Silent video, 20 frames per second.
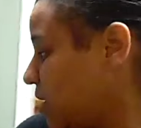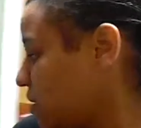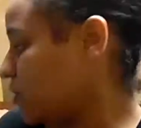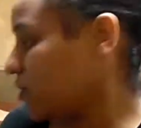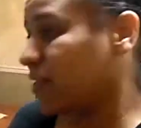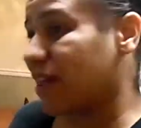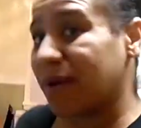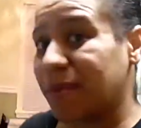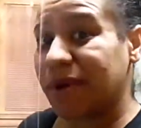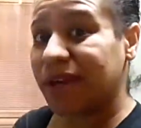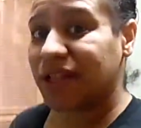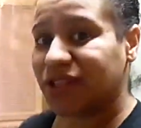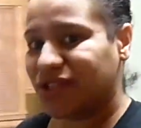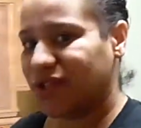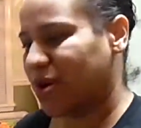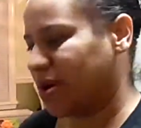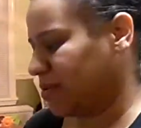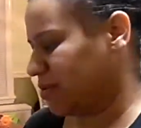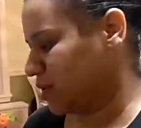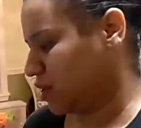meal that we
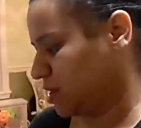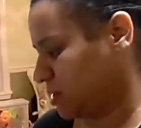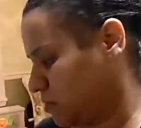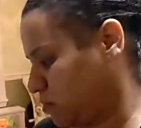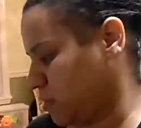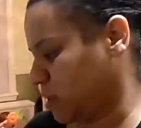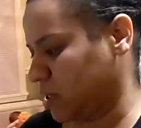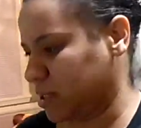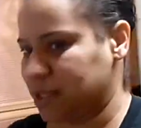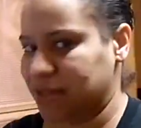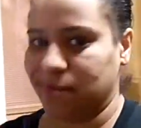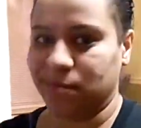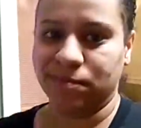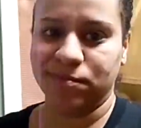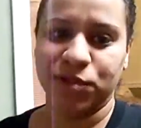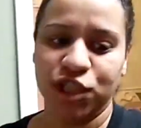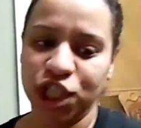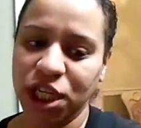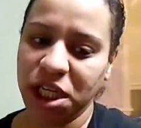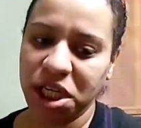enjoy. We just put some
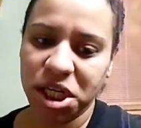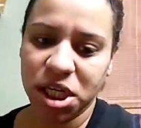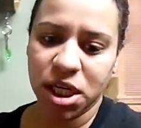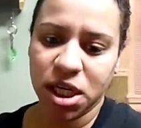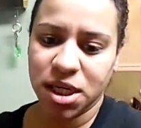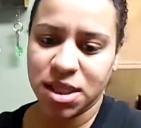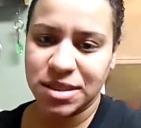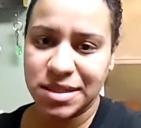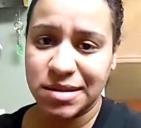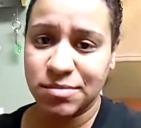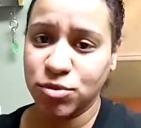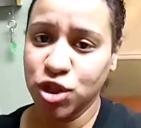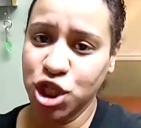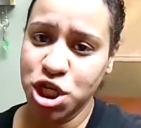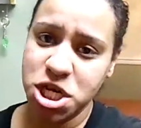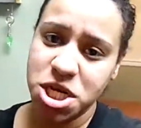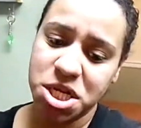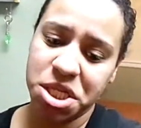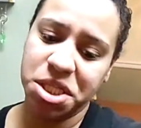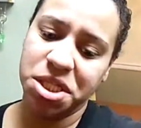chicken, some
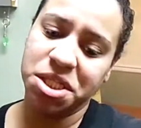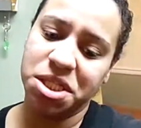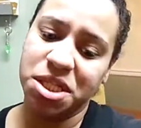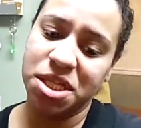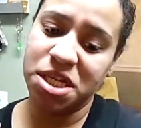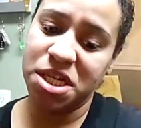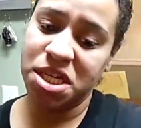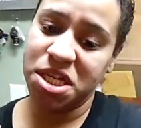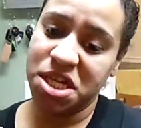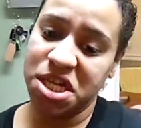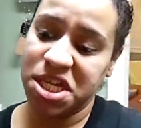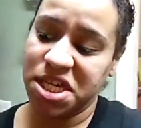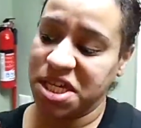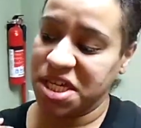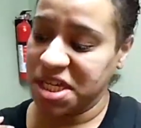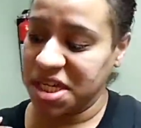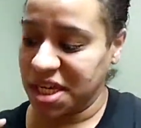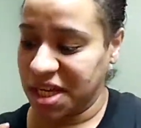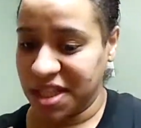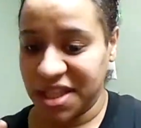cheese,
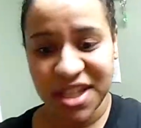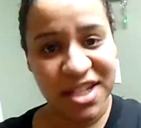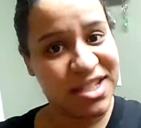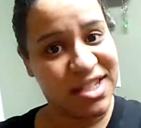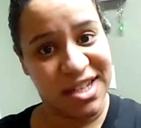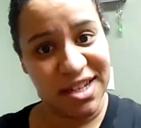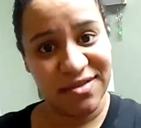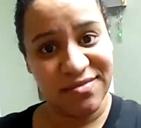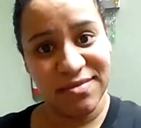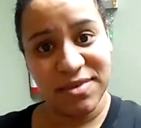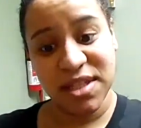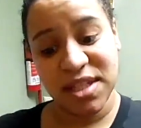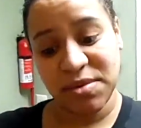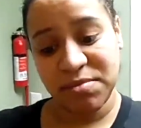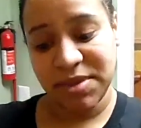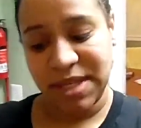and that's it. And